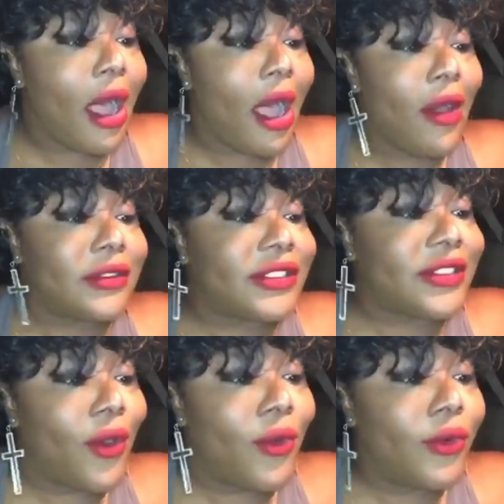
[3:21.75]

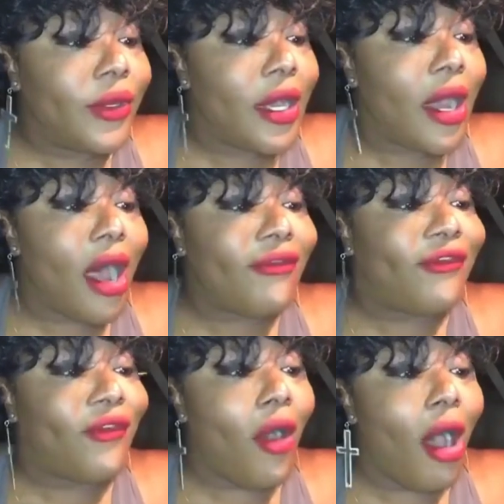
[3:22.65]
Also, a
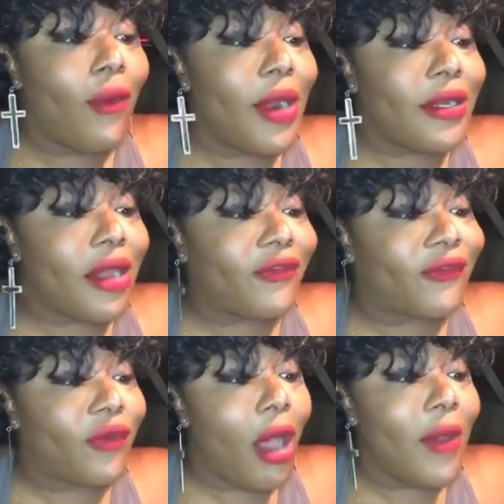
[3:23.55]

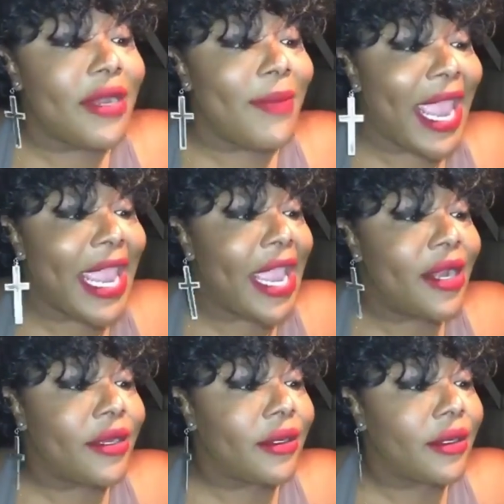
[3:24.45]
froward
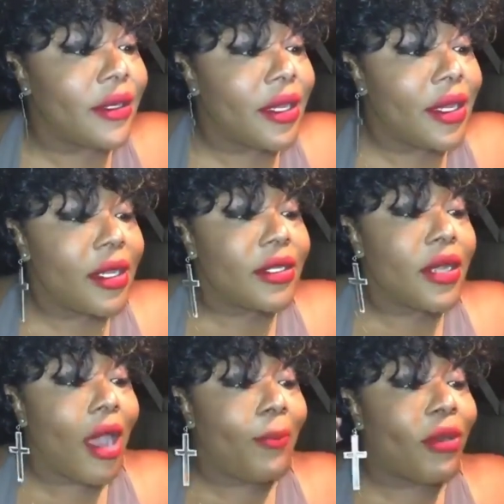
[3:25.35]
man,
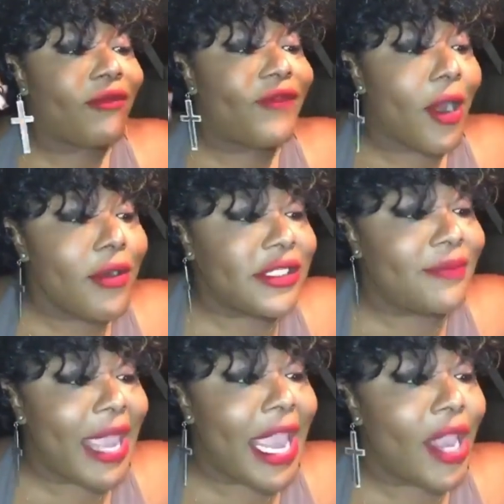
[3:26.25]
a perverse
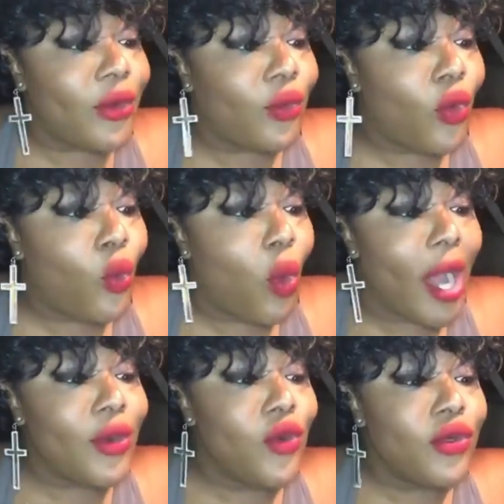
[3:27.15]
man,
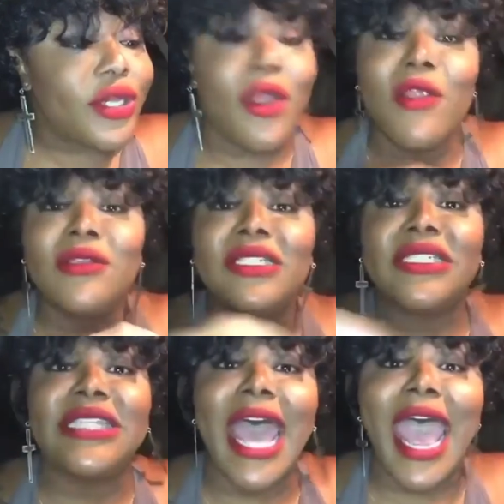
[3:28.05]
one who turns
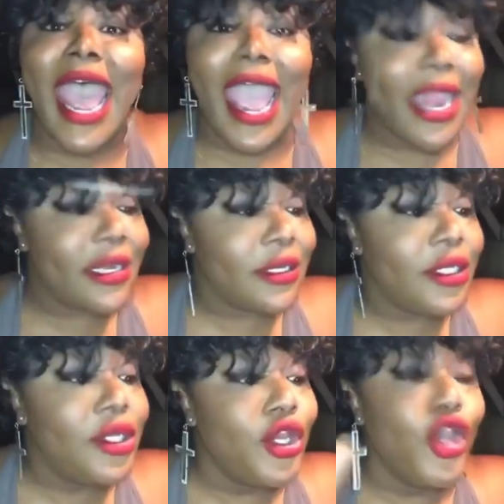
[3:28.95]
aside,
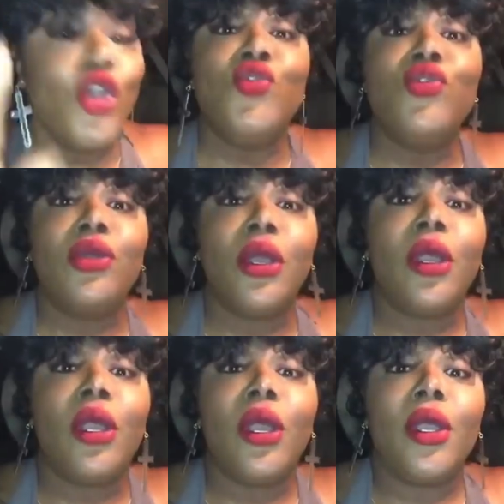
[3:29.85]
you
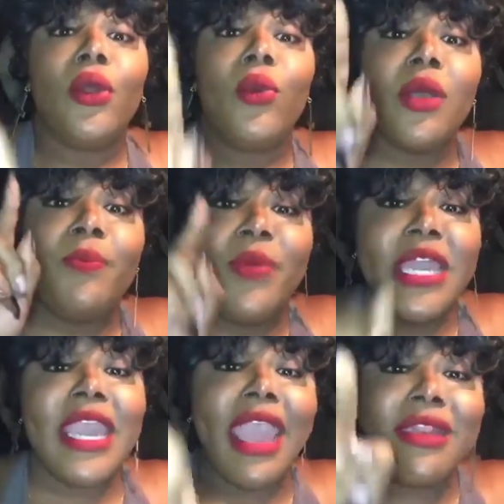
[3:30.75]
will
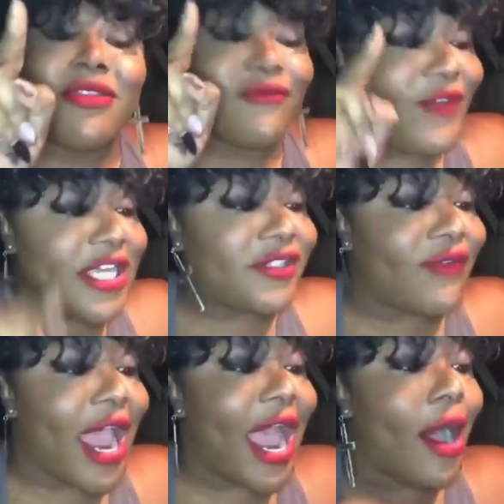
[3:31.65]
be at the fish
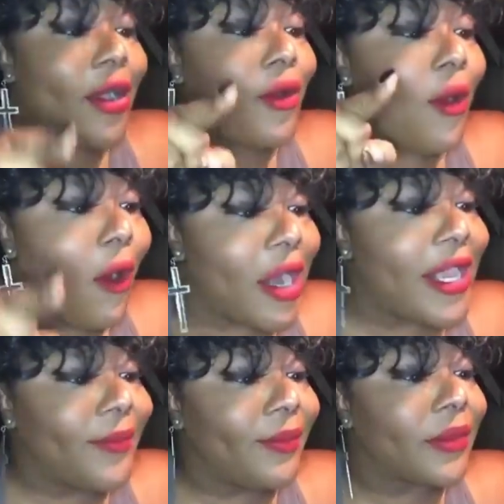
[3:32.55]
fry according